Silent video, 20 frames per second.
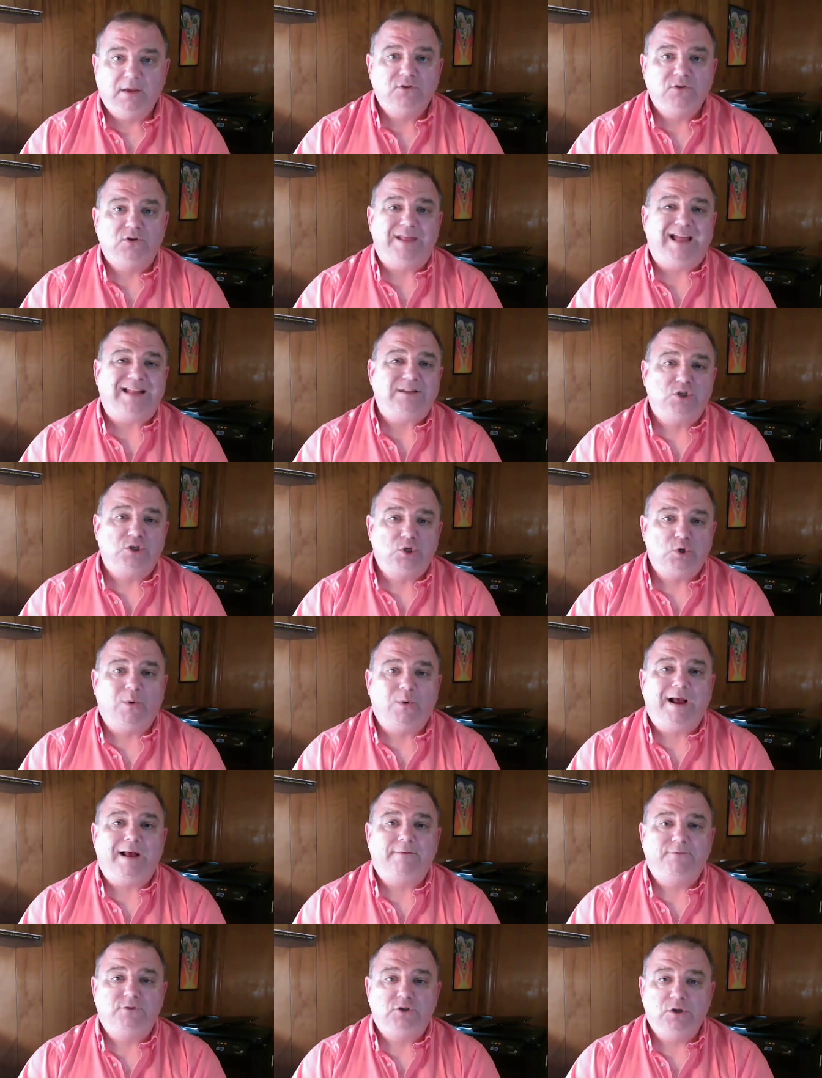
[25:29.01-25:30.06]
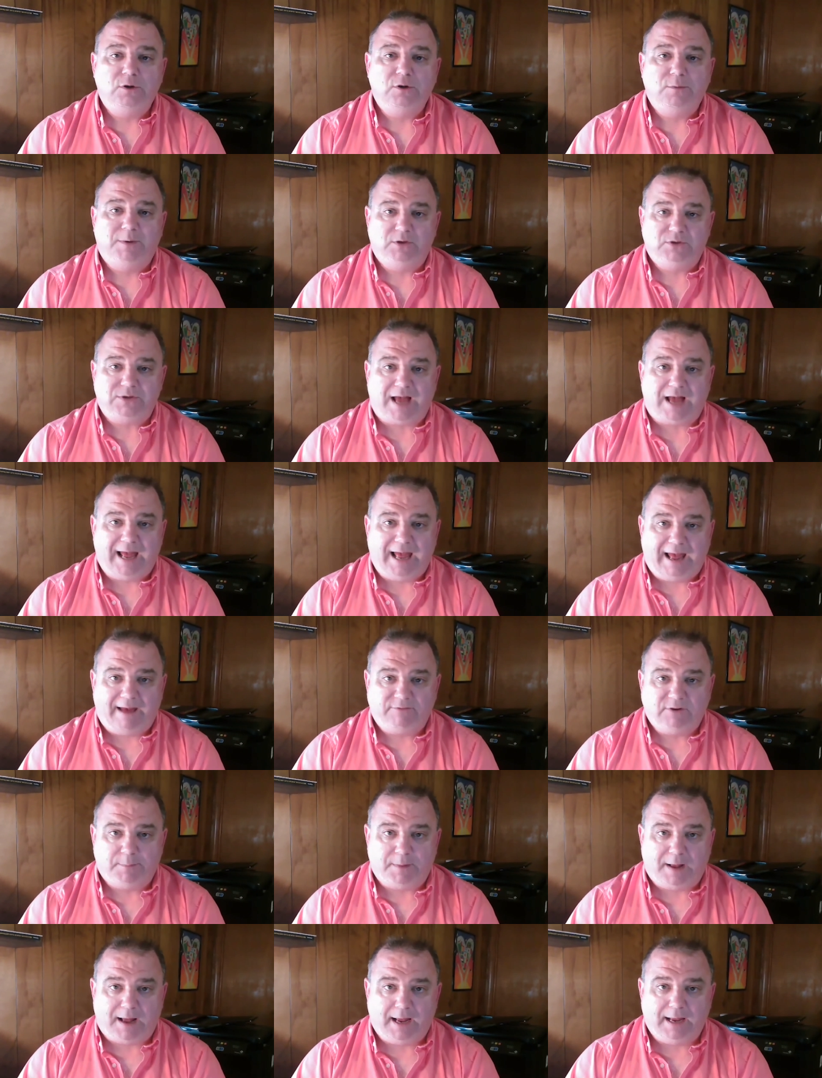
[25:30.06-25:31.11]
So that's 12 tubas I have
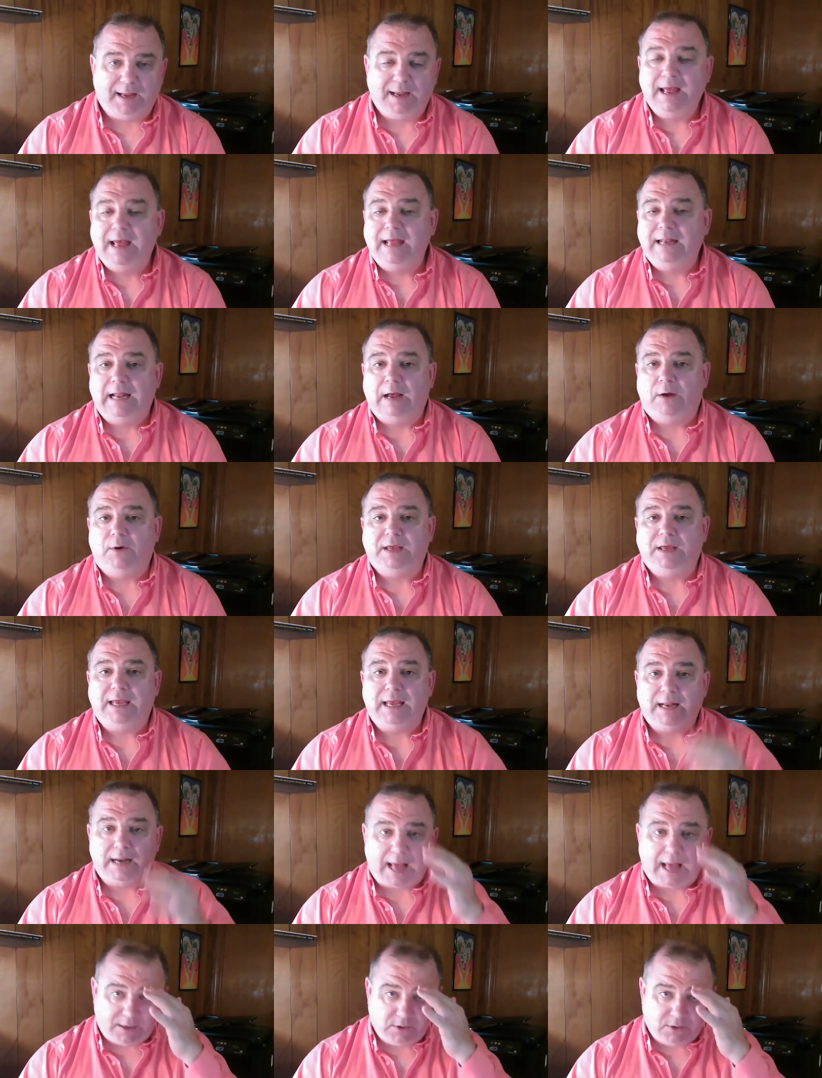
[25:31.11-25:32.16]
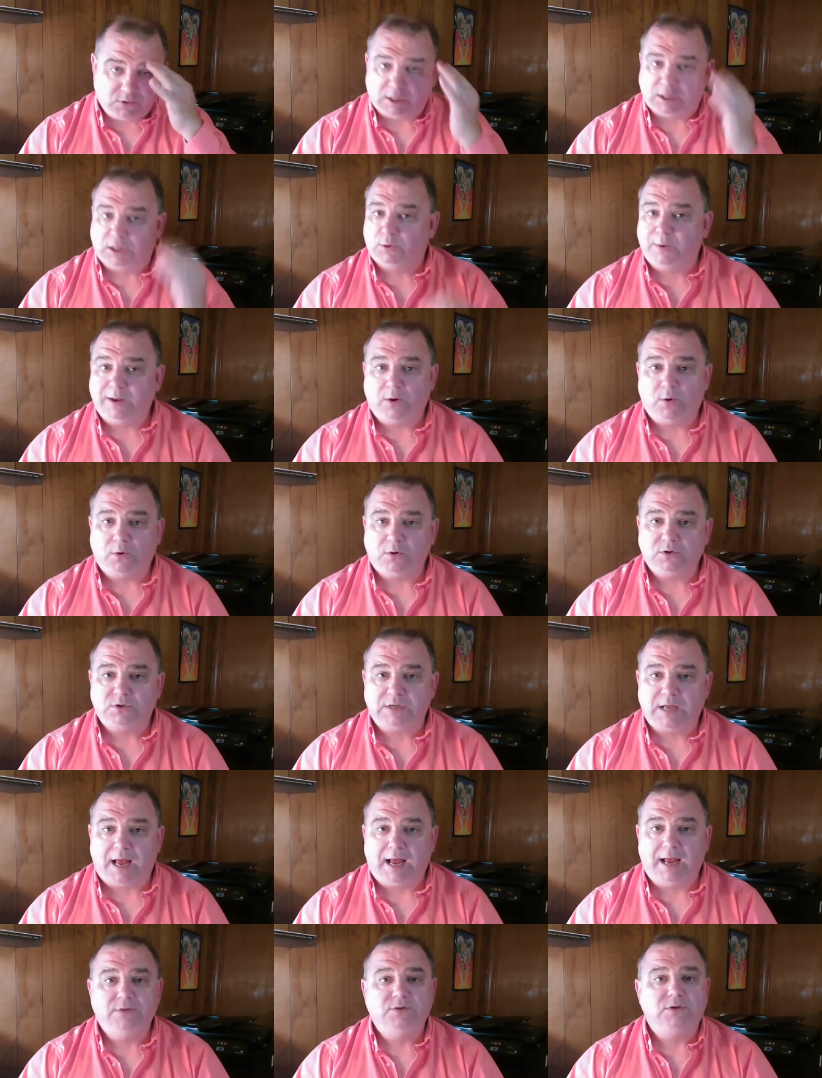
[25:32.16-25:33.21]
to buy. Again, I use the three quarter
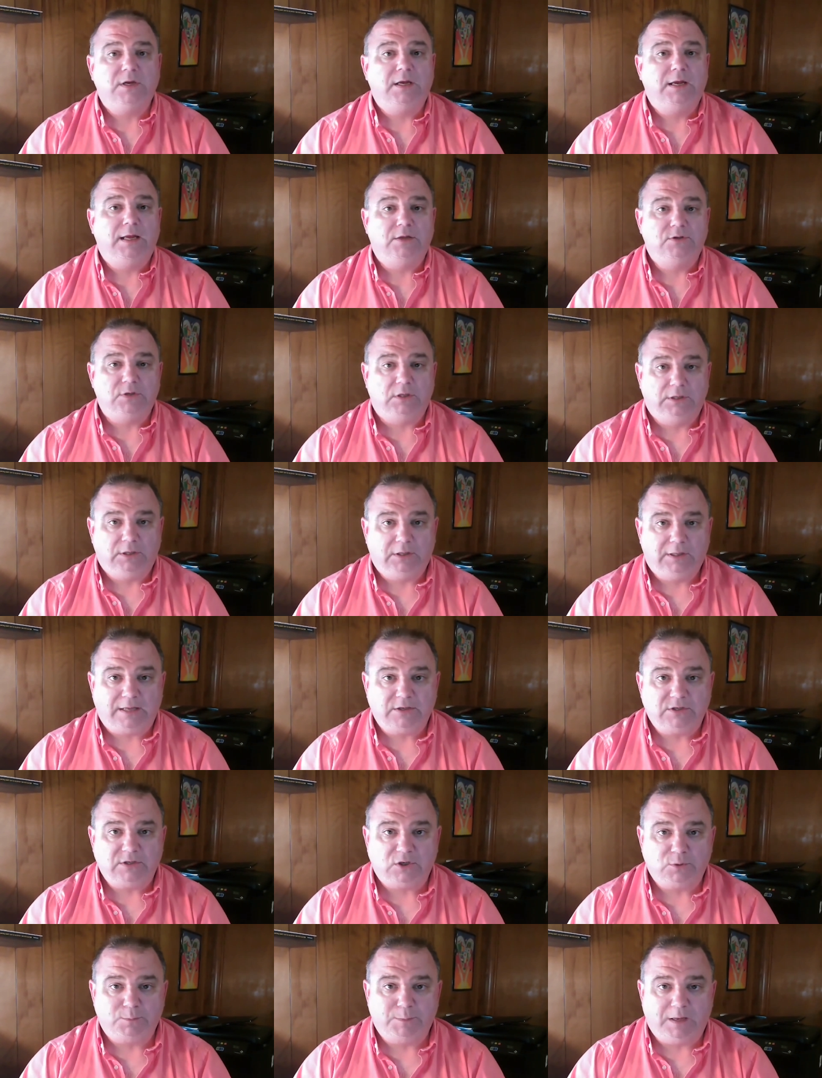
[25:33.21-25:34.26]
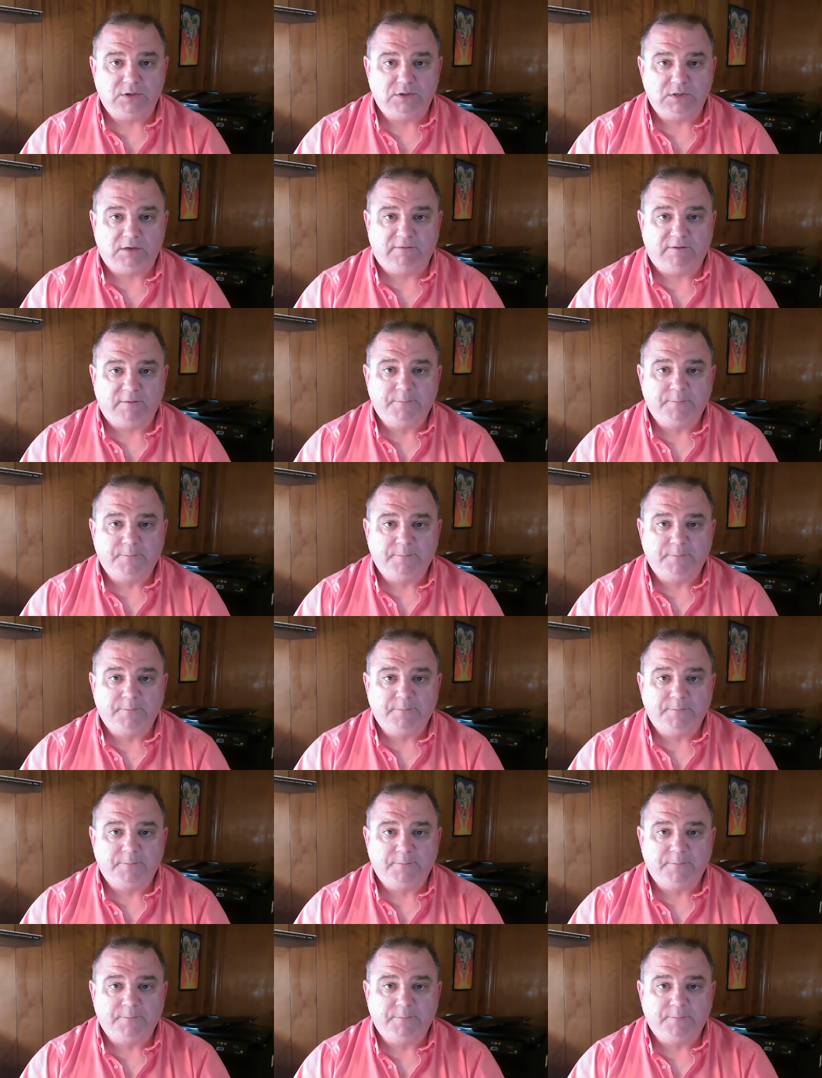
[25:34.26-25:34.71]
size, it's a little less expensive.